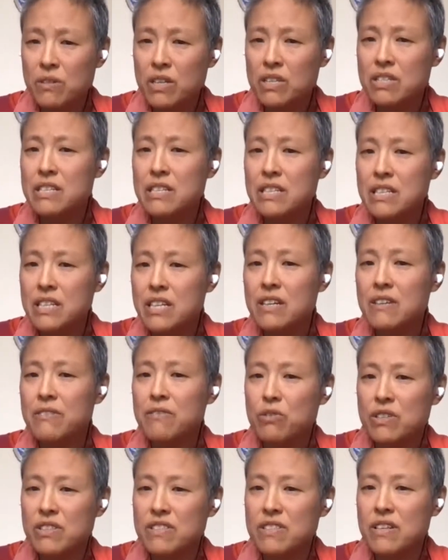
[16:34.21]
actually give
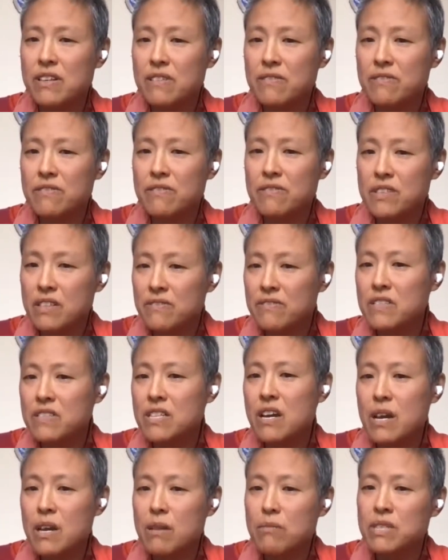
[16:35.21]
oneself enough
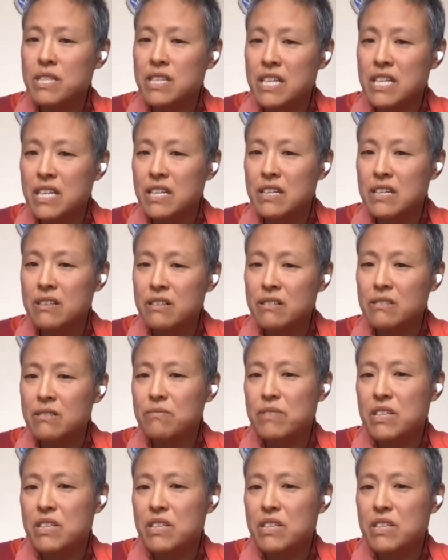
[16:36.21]
time to heal,